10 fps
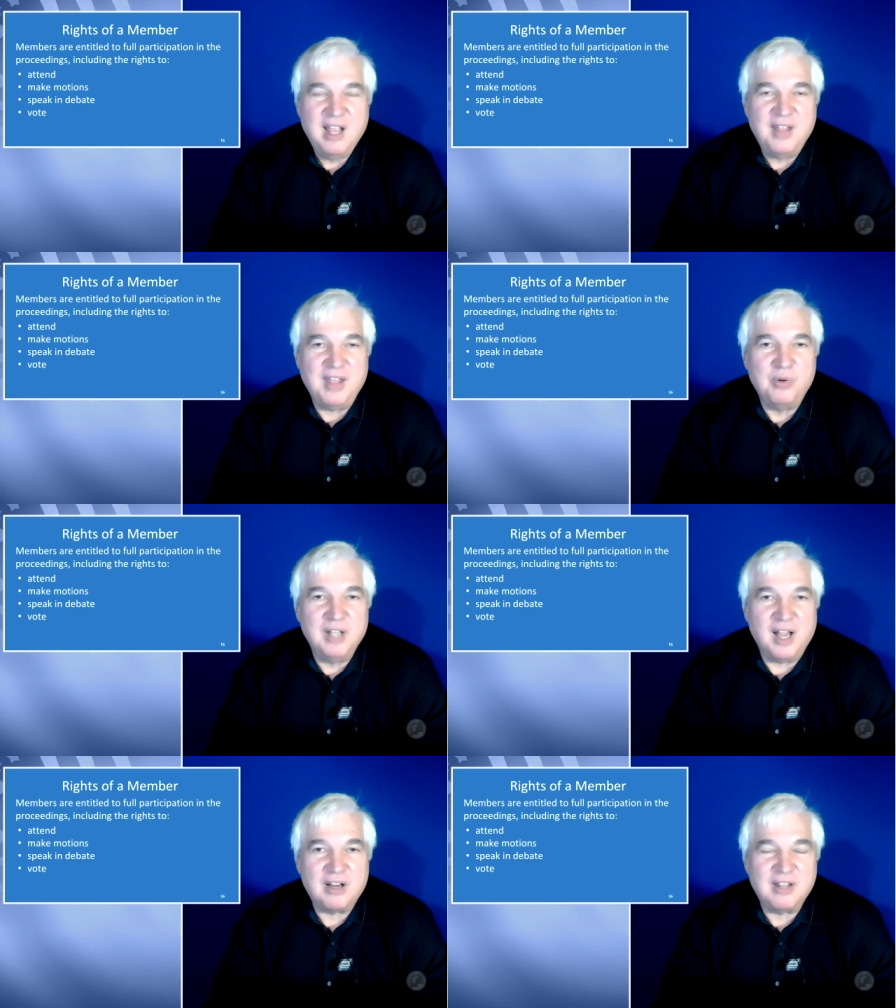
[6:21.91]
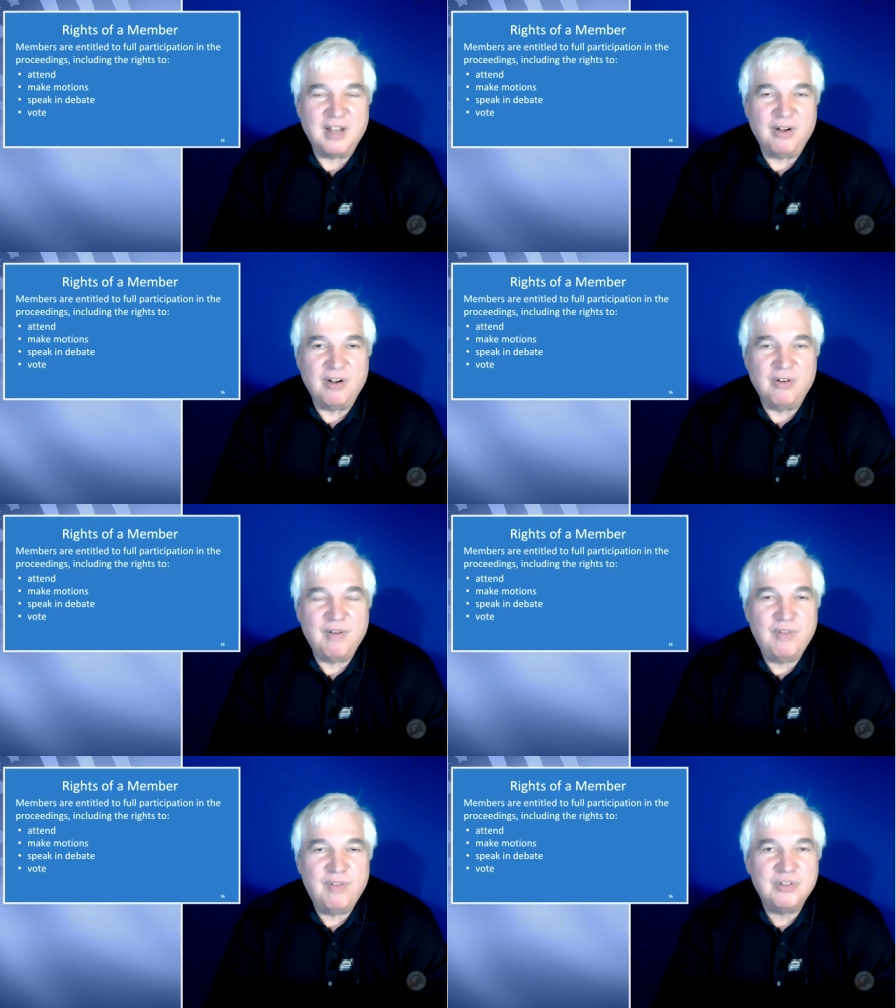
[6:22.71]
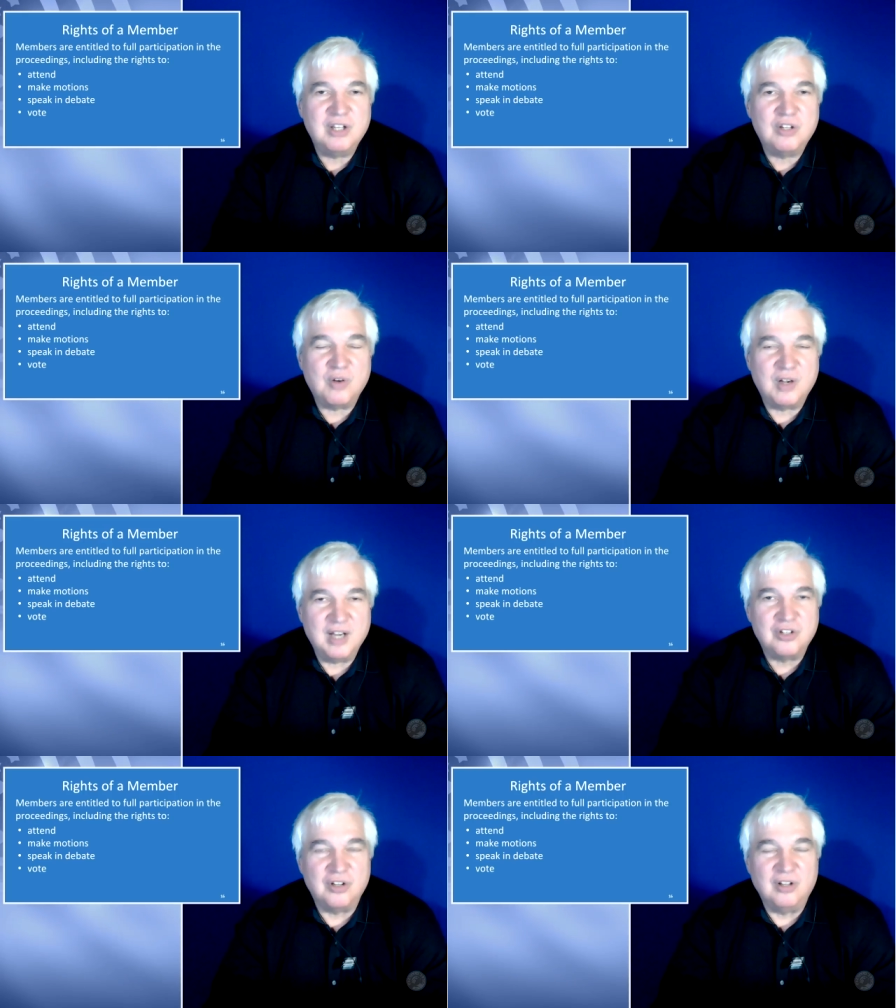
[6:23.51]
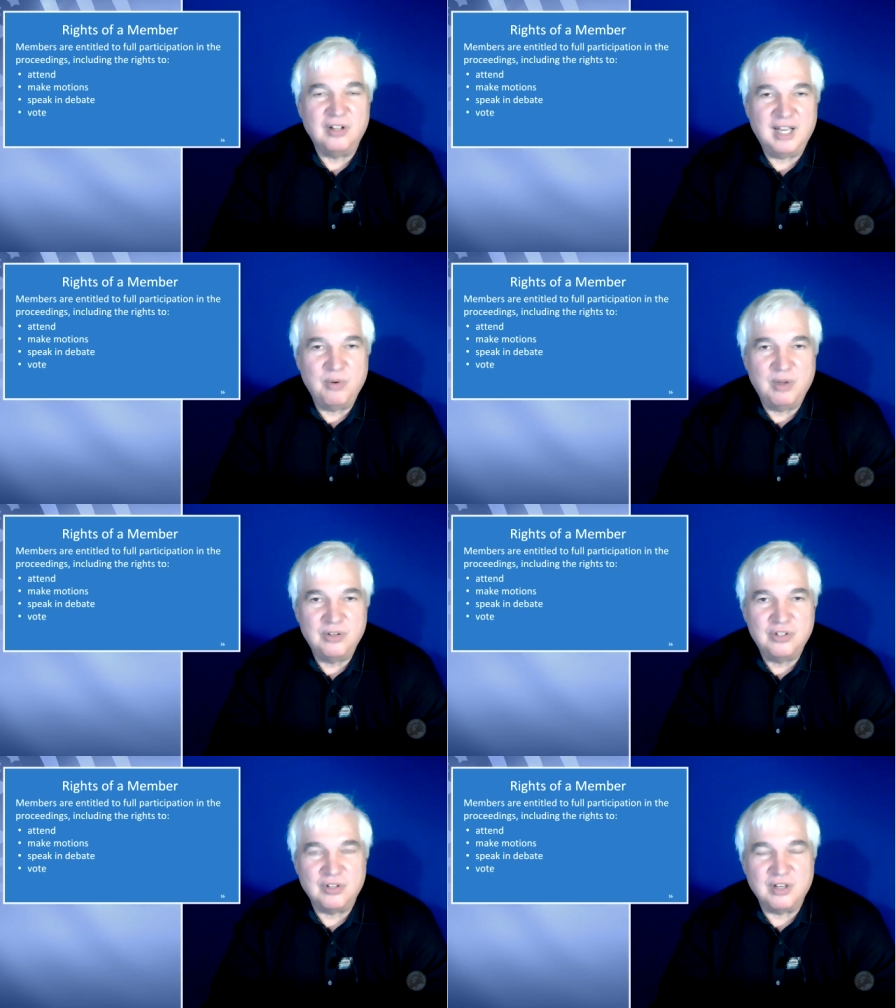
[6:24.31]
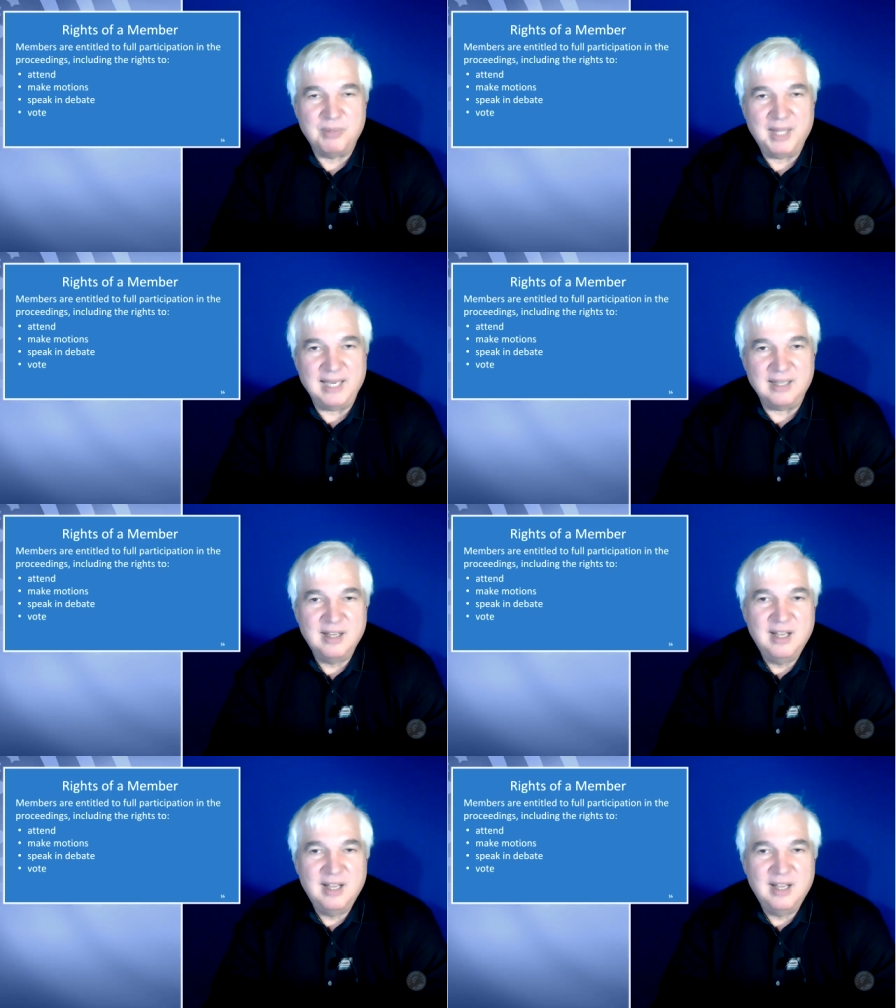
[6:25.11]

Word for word: They would not. They were refusing to credential anyone who showed up late.